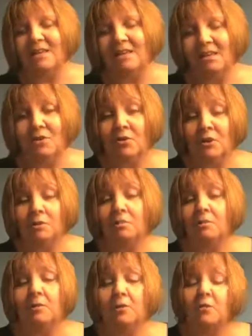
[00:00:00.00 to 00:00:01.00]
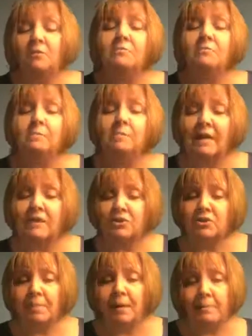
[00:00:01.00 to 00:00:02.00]
you can match
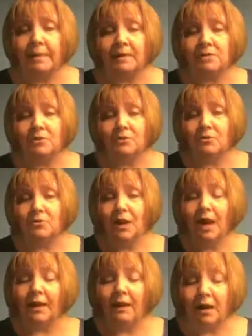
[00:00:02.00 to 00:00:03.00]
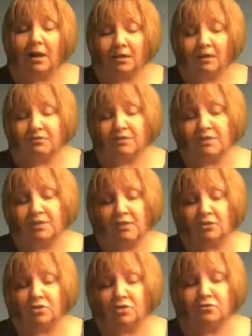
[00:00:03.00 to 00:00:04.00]
the public too. And I'd love to see
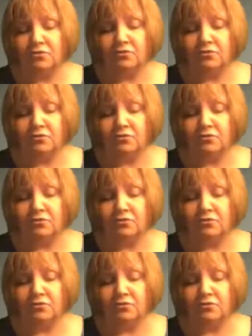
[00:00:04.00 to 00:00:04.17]
lots of